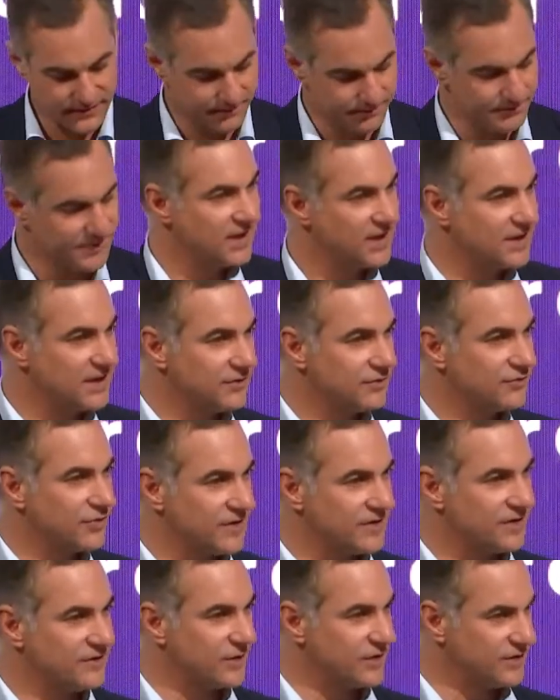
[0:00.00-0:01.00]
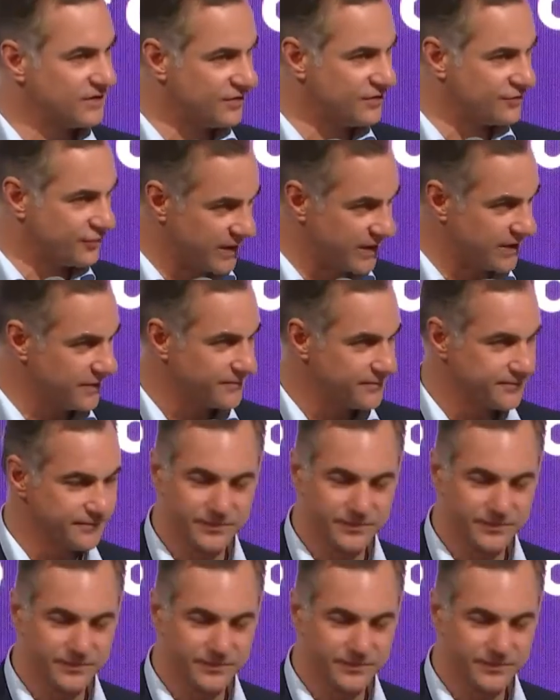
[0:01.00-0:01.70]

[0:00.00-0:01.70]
beginning 2023,